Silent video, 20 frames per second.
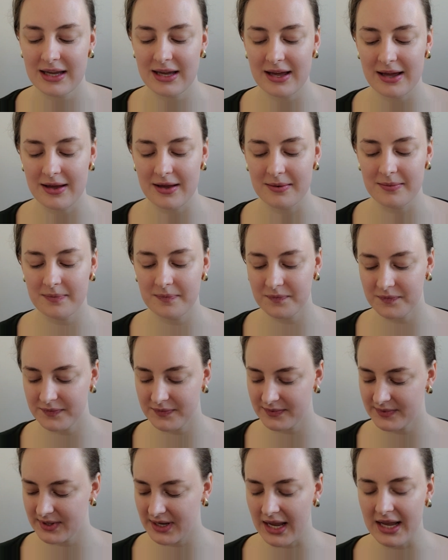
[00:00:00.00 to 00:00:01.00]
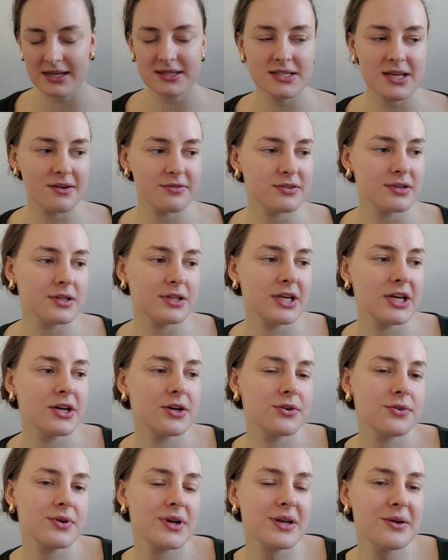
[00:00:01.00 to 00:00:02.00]
I
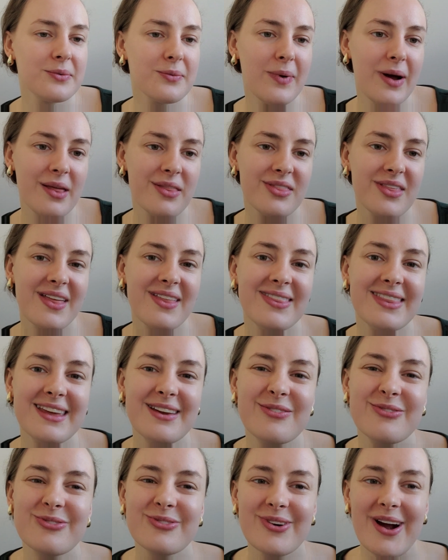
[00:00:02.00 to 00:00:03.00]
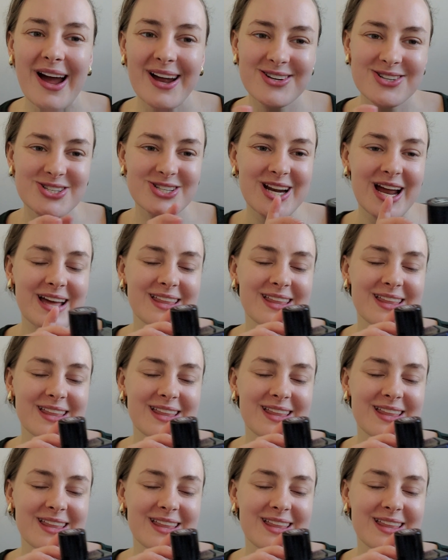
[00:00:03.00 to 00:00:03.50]
definitely agree with the fresh.